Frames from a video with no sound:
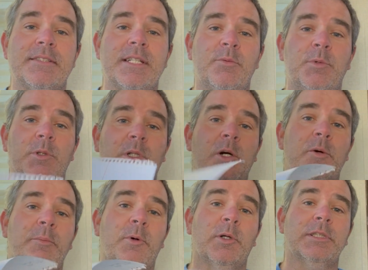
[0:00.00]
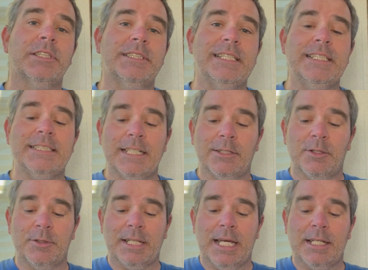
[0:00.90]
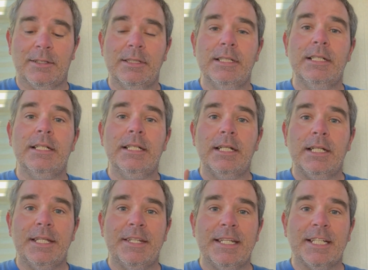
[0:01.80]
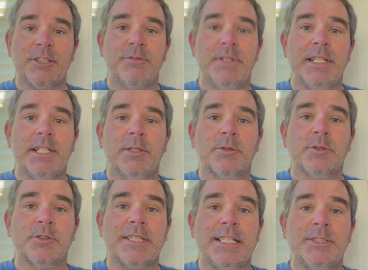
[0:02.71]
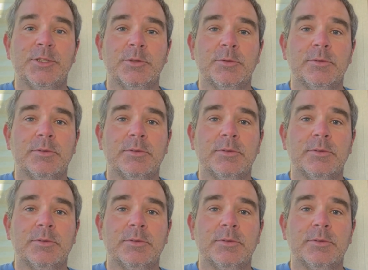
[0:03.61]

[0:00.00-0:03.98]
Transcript: and we'll go more into detail on that in the next video. Stay tuned.